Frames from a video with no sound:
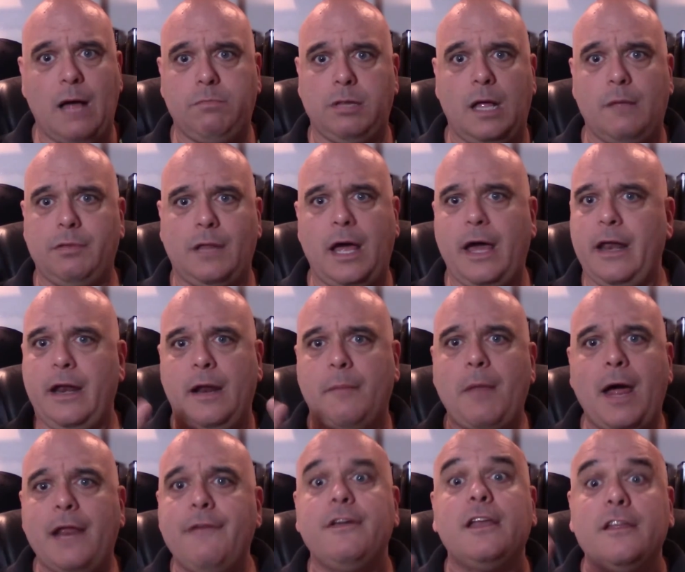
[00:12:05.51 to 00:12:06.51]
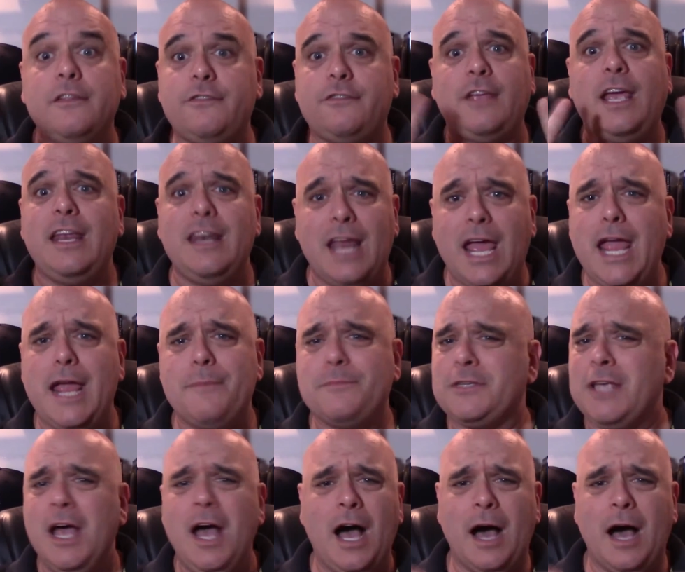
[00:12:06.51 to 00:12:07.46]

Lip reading: blah, blah. And I'm not even going to say names.